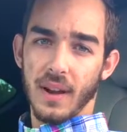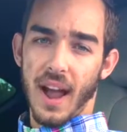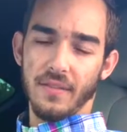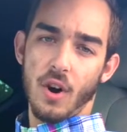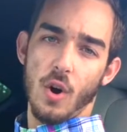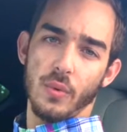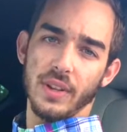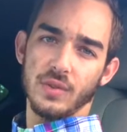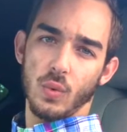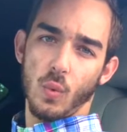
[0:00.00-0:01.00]
I've
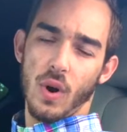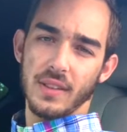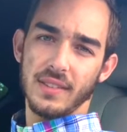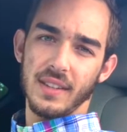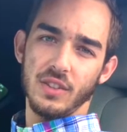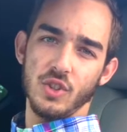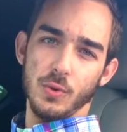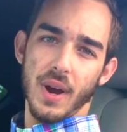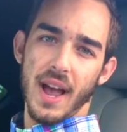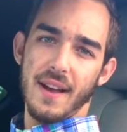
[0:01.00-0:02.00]
always wanted
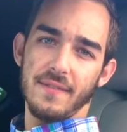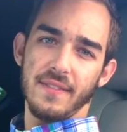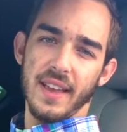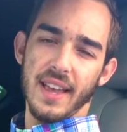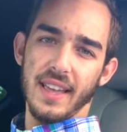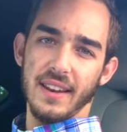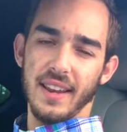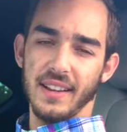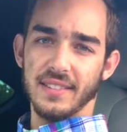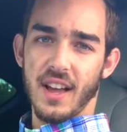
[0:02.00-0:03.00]
to have an
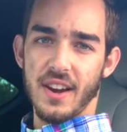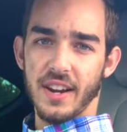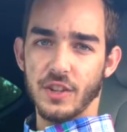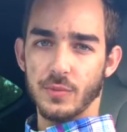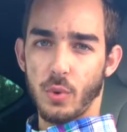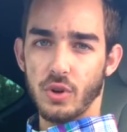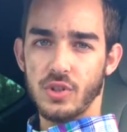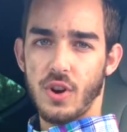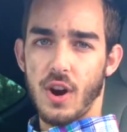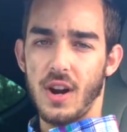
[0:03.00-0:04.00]
exotic
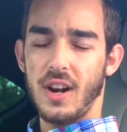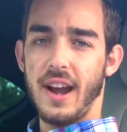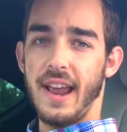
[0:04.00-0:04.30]
sports car,